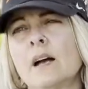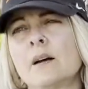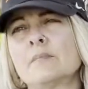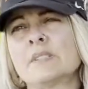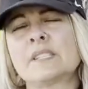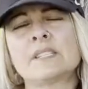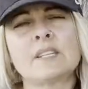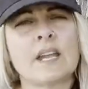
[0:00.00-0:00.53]

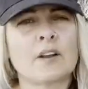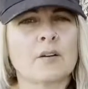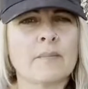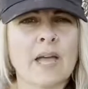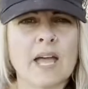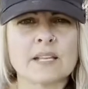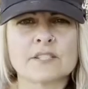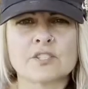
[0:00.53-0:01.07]

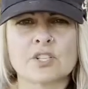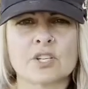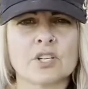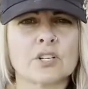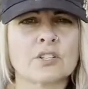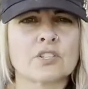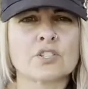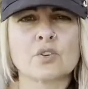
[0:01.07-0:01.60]

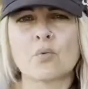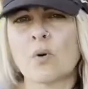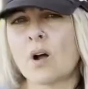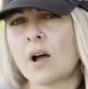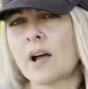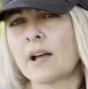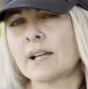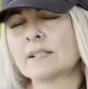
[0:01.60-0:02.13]
Stairmaster,
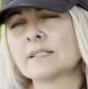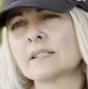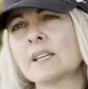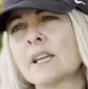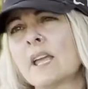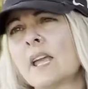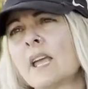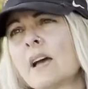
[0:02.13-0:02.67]
squats,
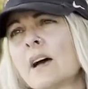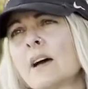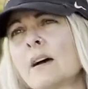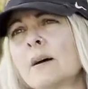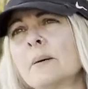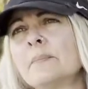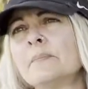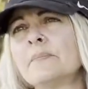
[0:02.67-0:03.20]

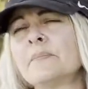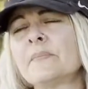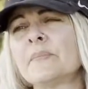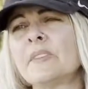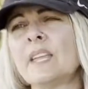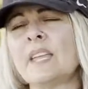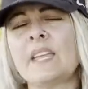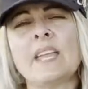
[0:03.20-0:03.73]

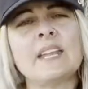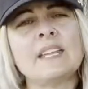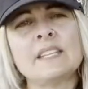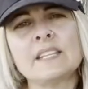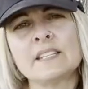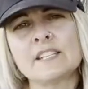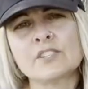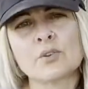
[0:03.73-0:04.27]

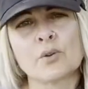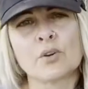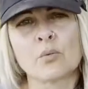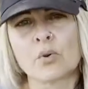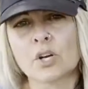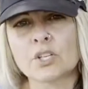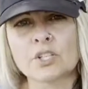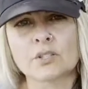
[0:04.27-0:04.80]
anything that's going to
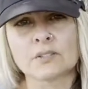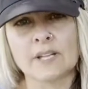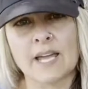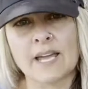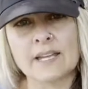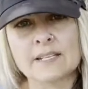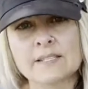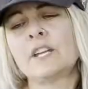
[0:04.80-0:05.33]
work your
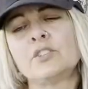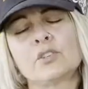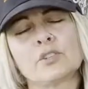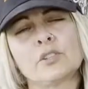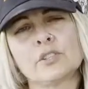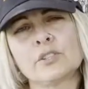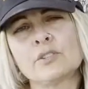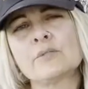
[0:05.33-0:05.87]
legs and your
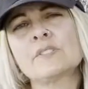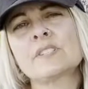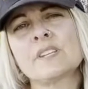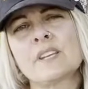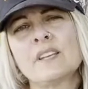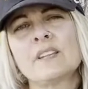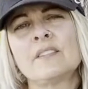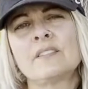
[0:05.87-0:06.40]

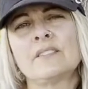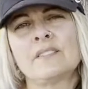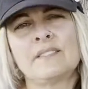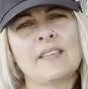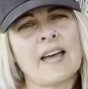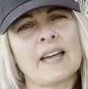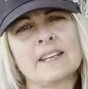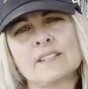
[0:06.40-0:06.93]
glutes,
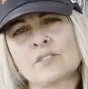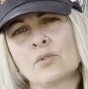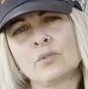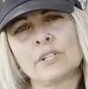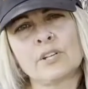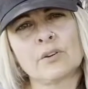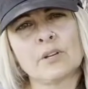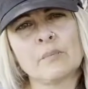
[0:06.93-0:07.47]
that is
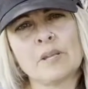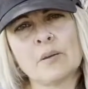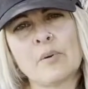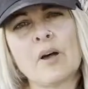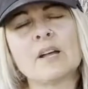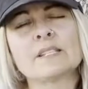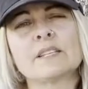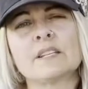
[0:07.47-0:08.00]
only going to be a
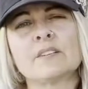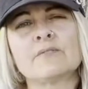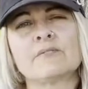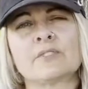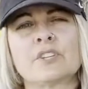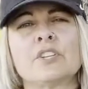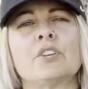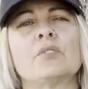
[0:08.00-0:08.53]
positive
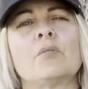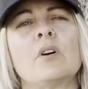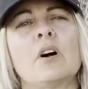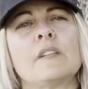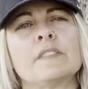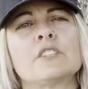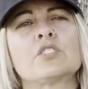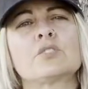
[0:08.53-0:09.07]
for you
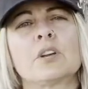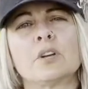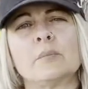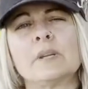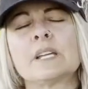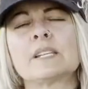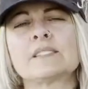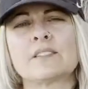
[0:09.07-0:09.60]
on this trail
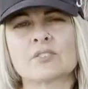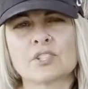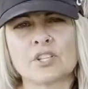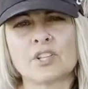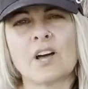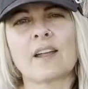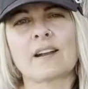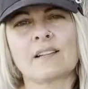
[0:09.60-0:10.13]
because there's a
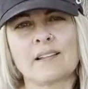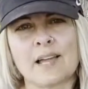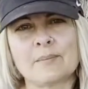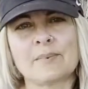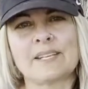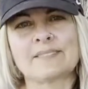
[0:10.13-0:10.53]
lot of climbing.